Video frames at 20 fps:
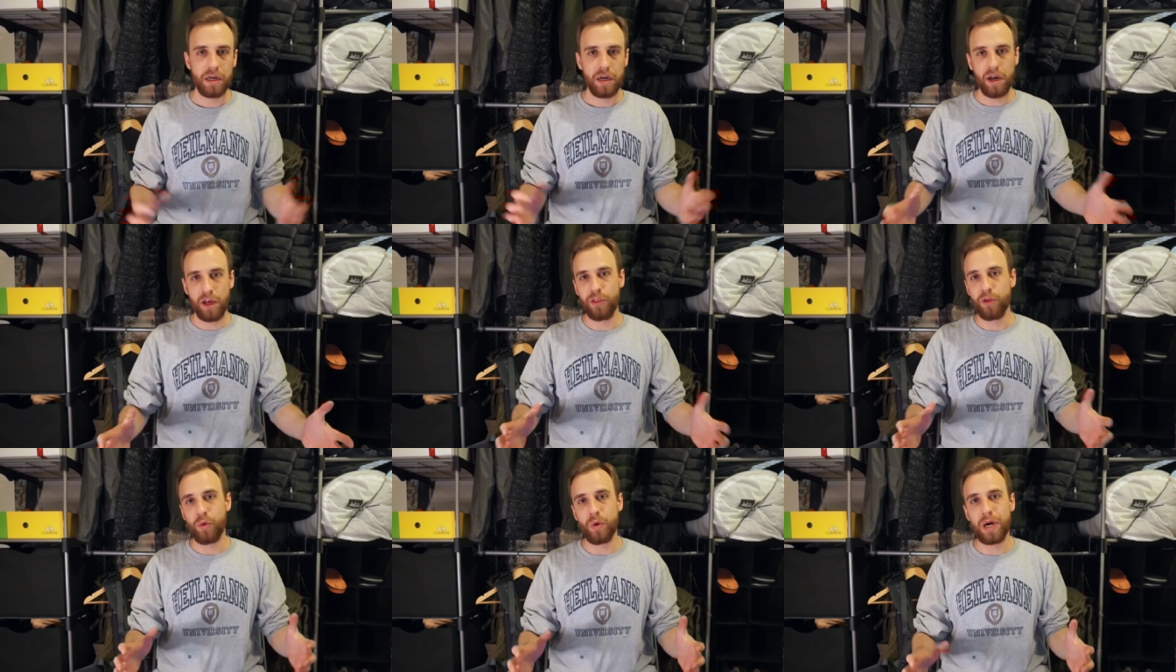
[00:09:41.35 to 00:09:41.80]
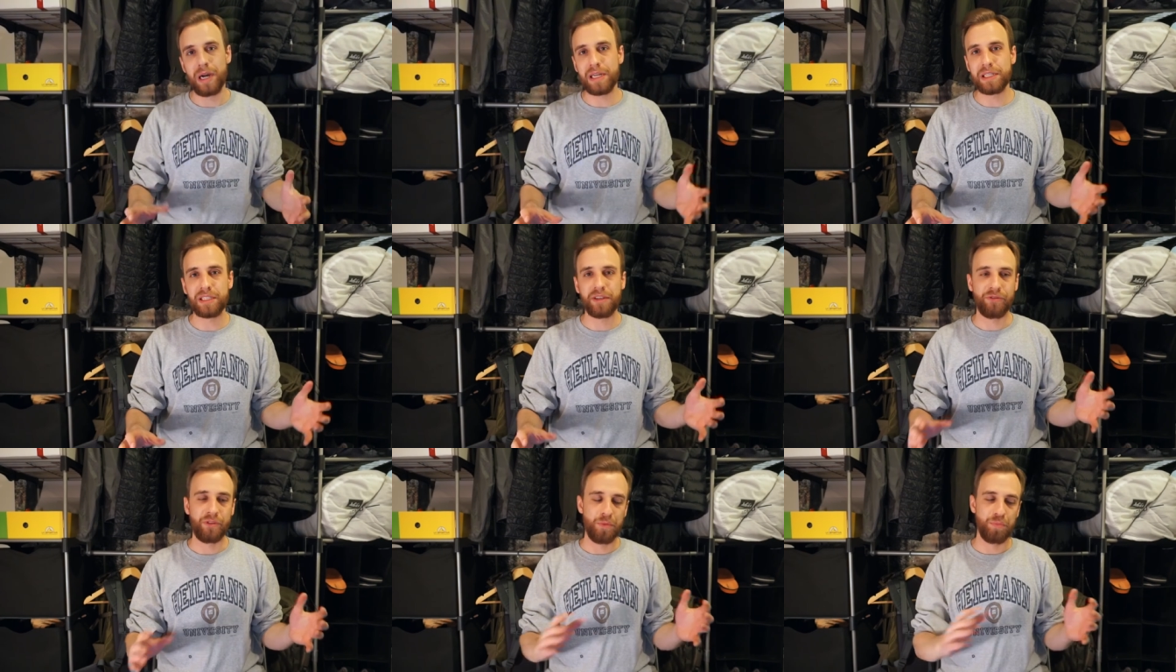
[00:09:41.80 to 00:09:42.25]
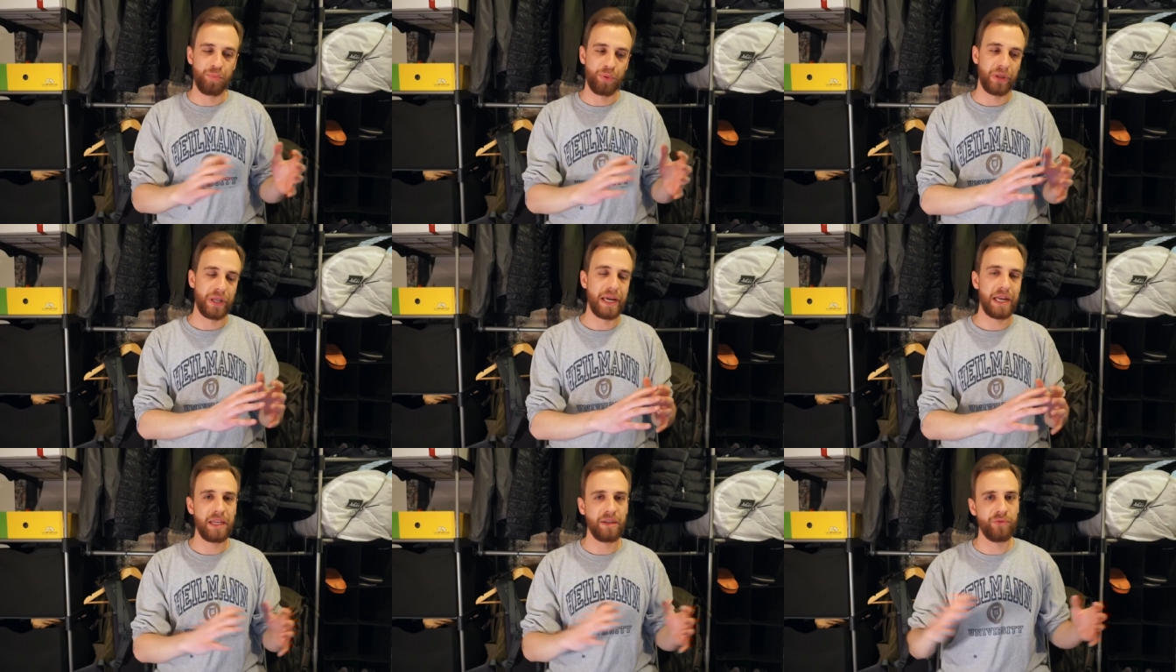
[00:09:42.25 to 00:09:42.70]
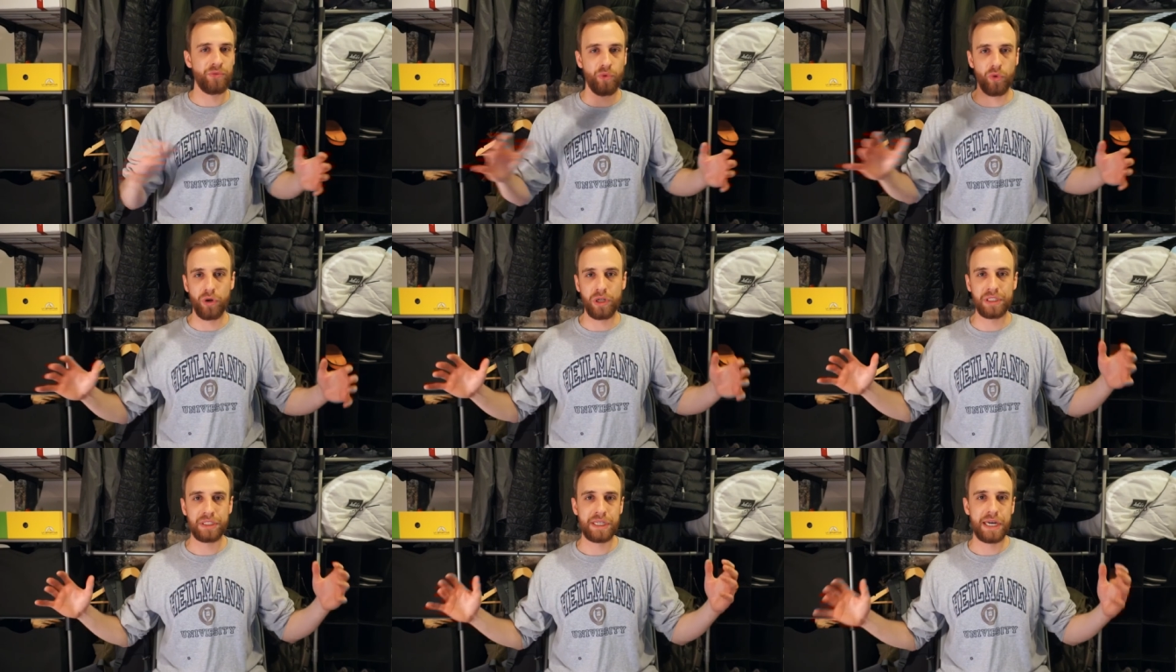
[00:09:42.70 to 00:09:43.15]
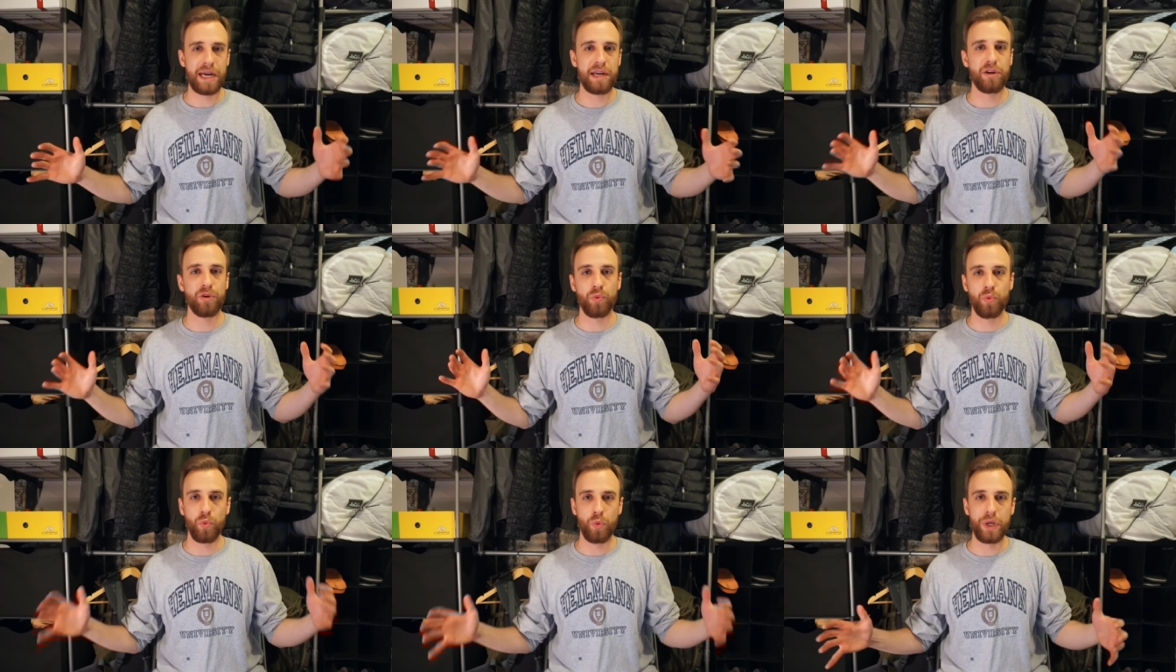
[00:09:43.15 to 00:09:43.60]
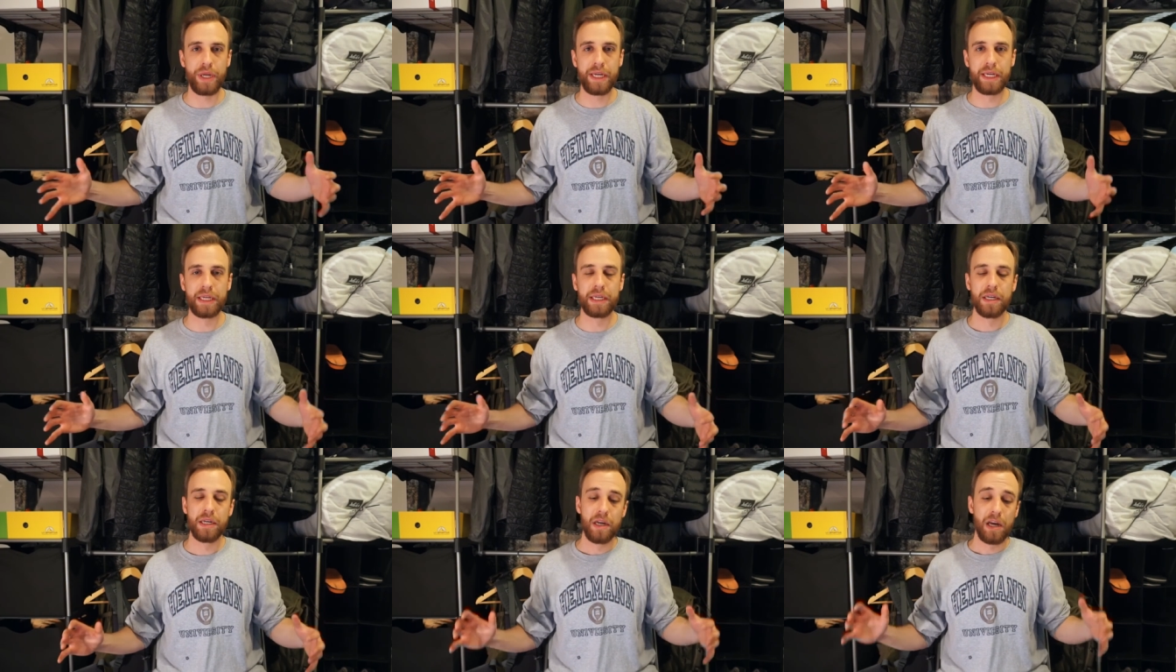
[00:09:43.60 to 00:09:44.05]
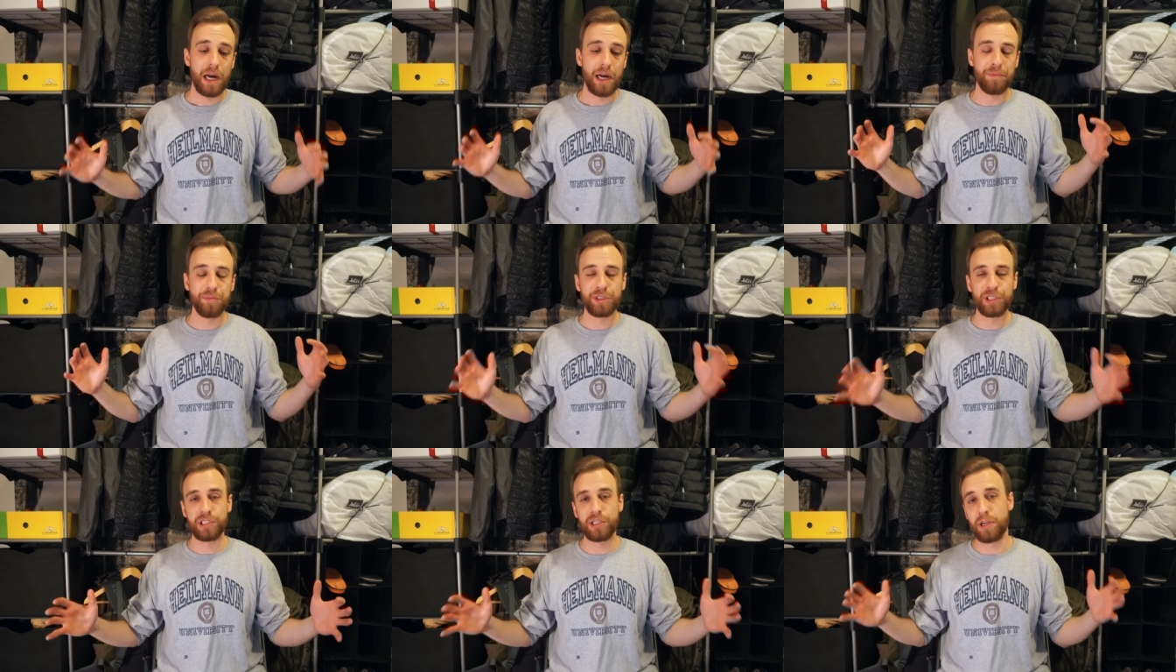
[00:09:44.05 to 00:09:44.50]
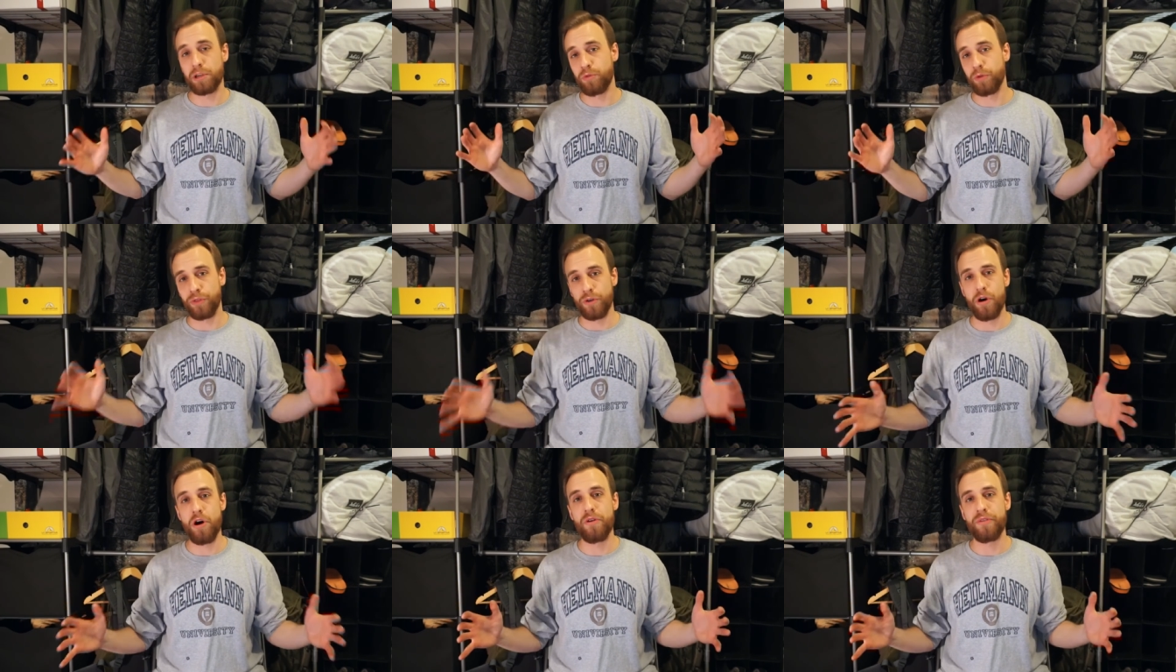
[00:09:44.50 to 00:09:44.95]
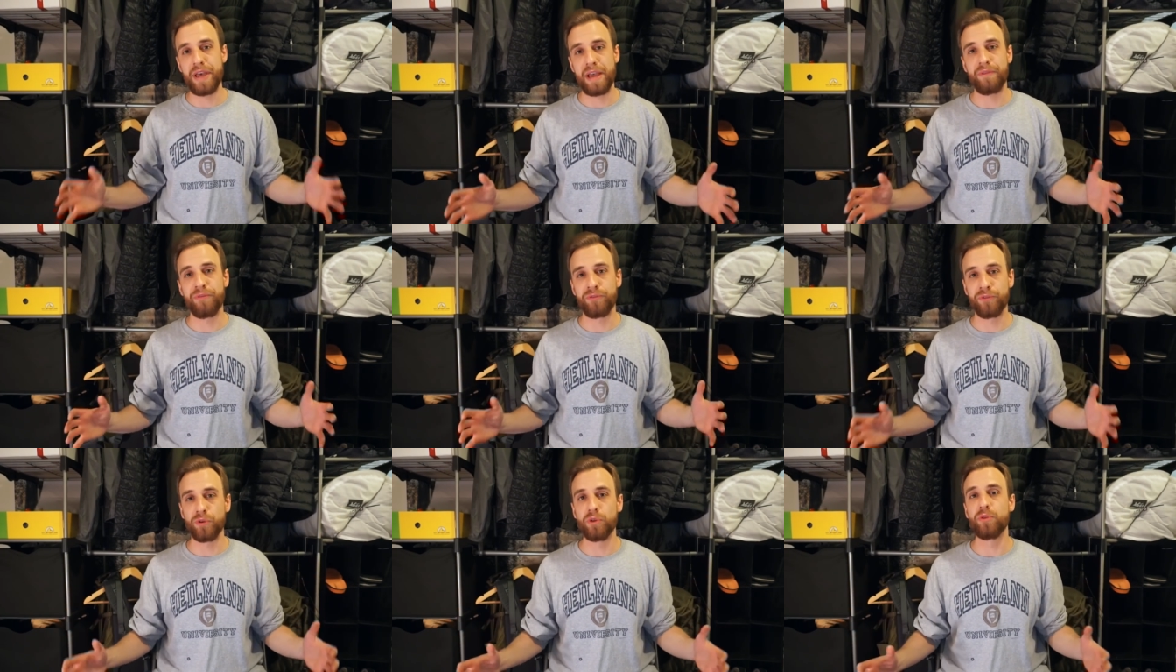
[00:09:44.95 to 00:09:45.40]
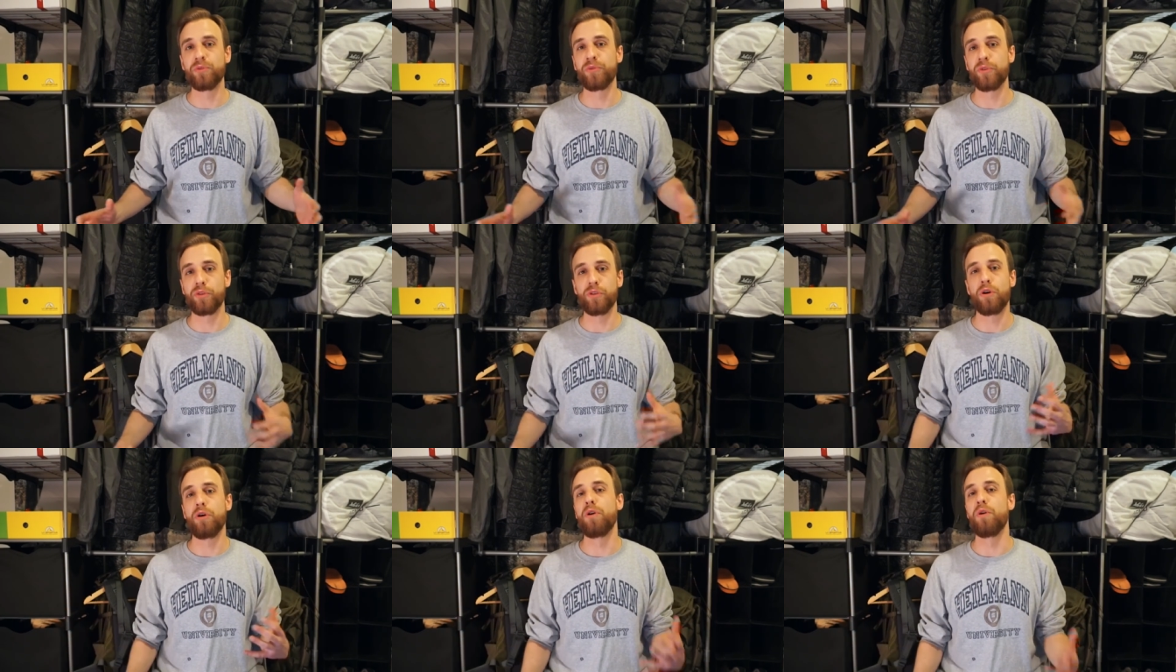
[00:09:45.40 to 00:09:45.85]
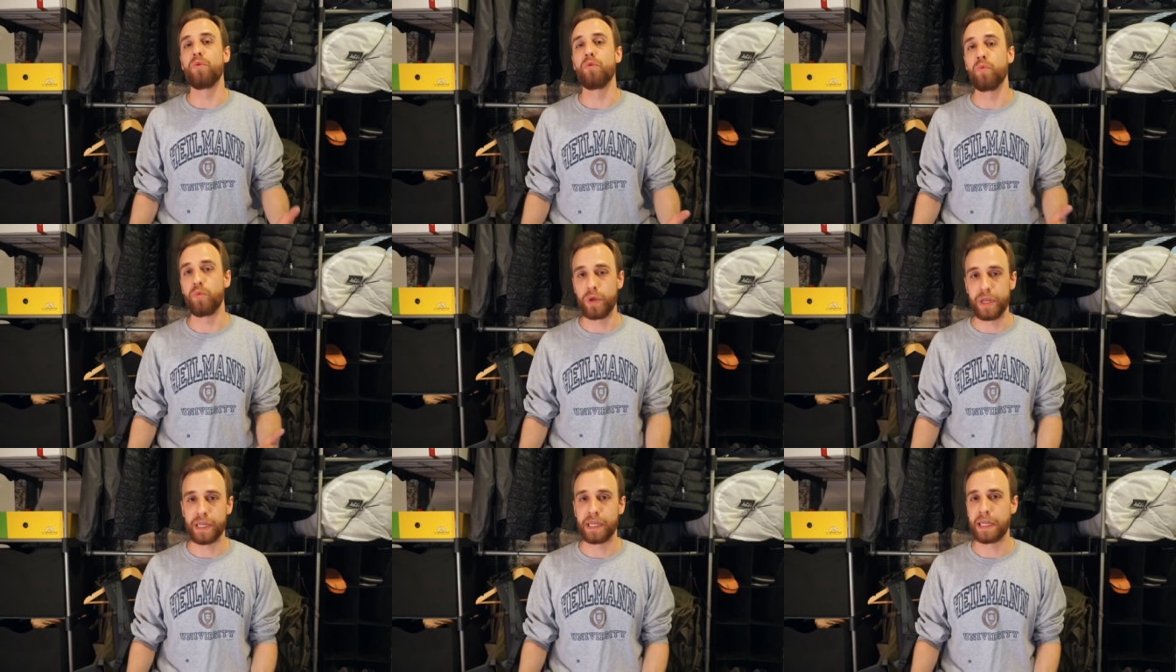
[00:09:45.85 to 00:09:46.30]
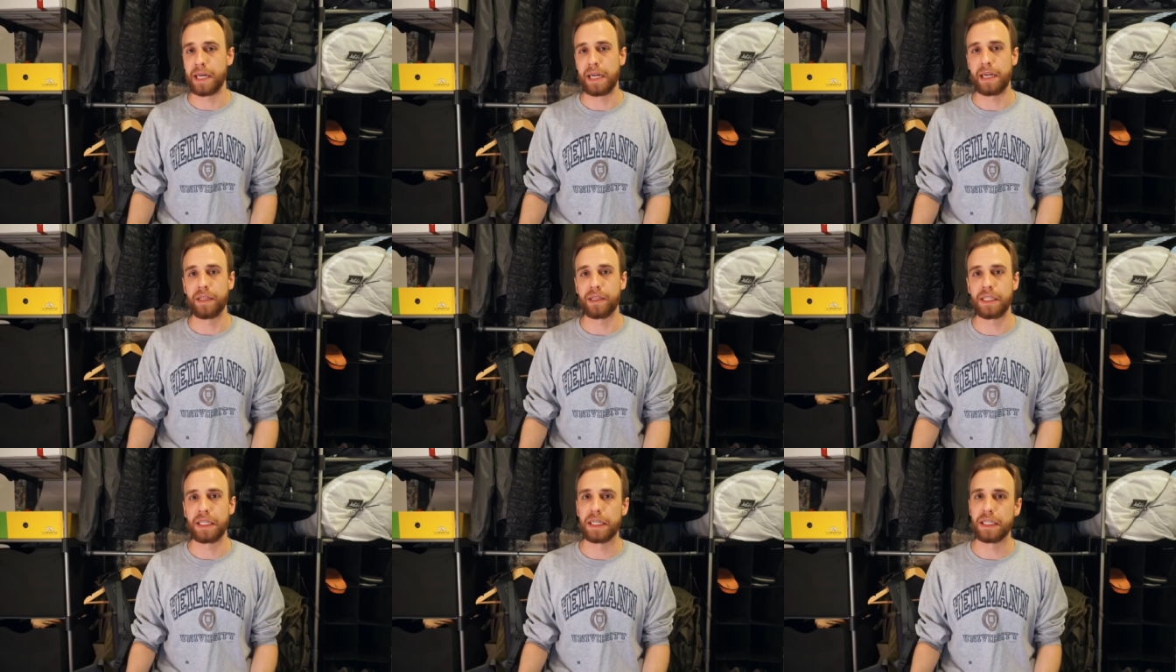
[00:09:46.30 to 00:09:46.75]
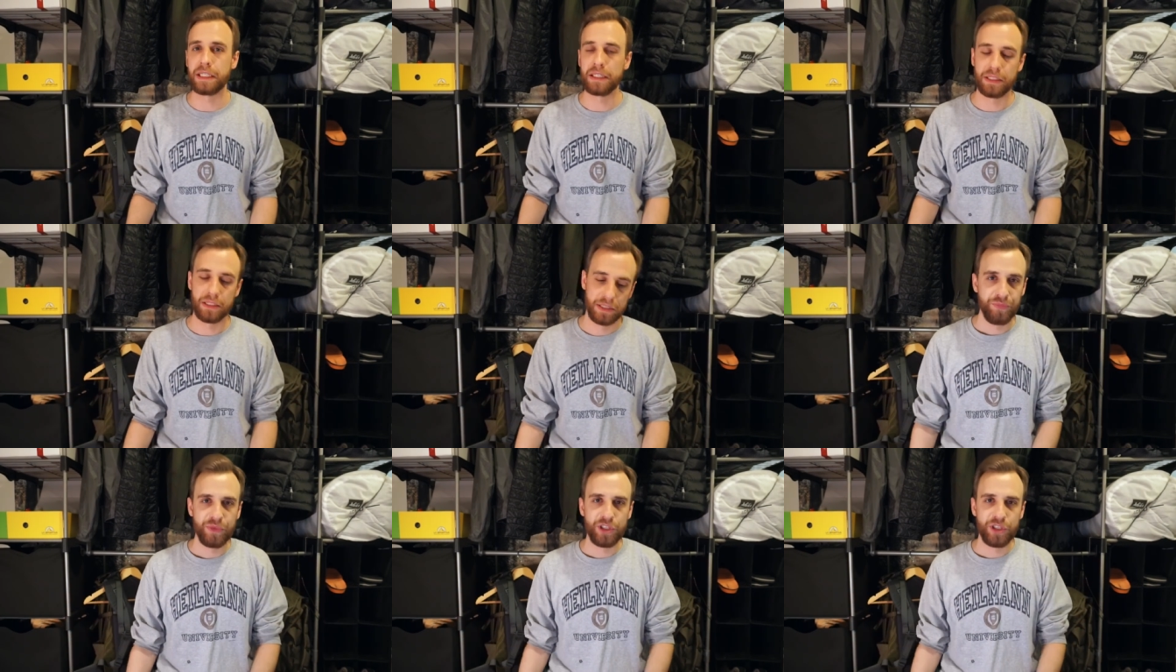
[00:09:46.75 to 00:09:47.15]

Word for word: Otherwise, if I'm planning for an entire week, I'm stuck with all that food for the whole week kind of thing.